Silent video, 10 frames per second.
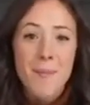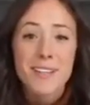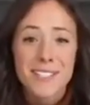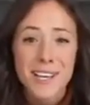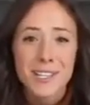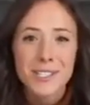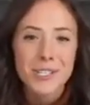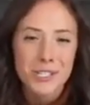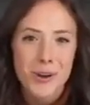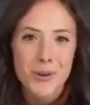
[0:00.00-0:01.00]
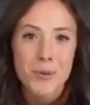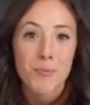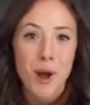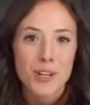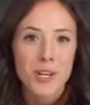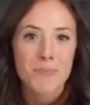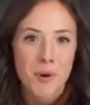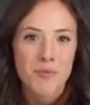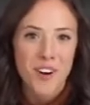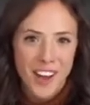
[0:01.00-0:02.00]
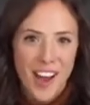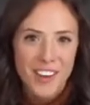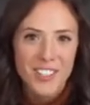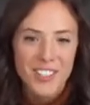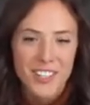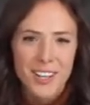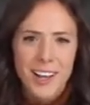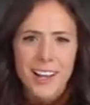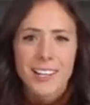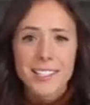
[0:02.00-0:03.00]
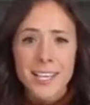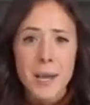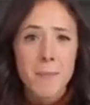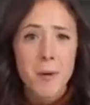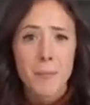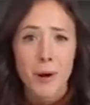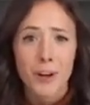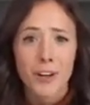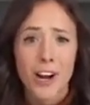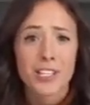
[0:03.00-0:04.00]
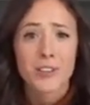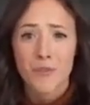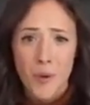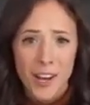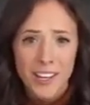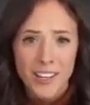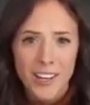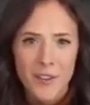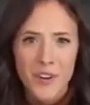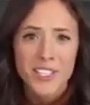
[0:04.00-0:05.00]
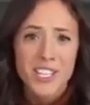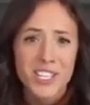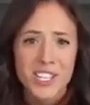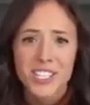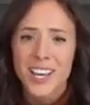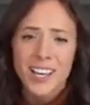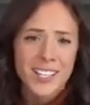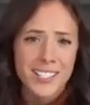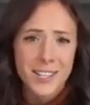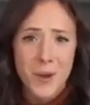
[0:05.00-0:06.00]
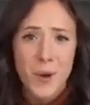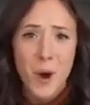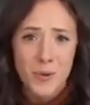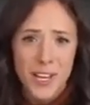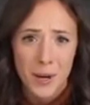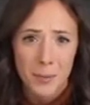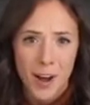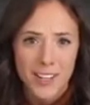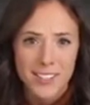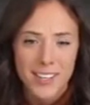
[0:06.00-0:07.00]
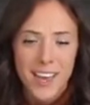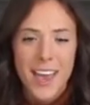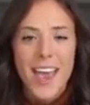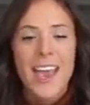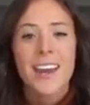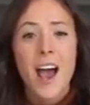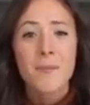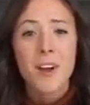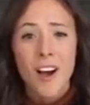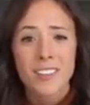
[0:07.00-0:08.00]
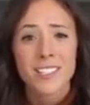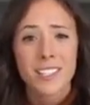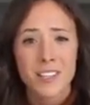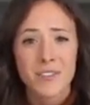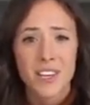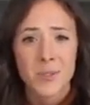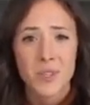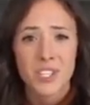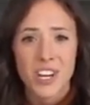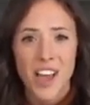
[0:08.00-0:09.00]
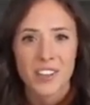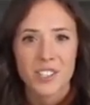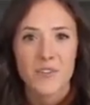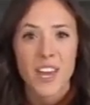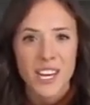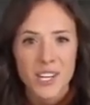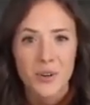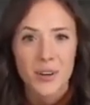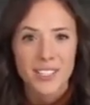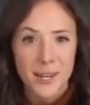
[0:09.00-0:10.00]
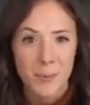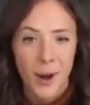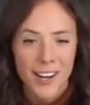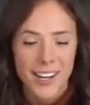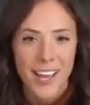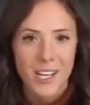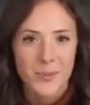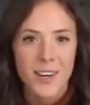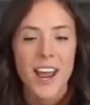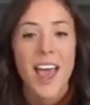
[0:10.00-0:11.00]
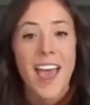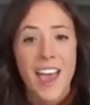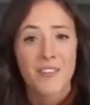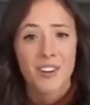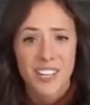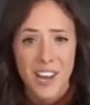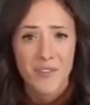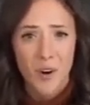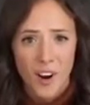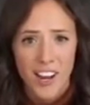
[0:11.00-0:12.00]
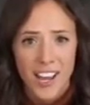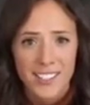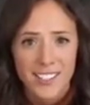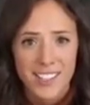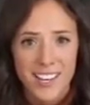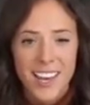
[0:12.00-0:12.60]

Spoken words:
I'm excited to show you Project Bon Voyage. Let's say I'm a marketer at Savoy, a fictitious casino hotel brand, and I'm constantly faced with the challenge of increasing brand engagement every day for our guests.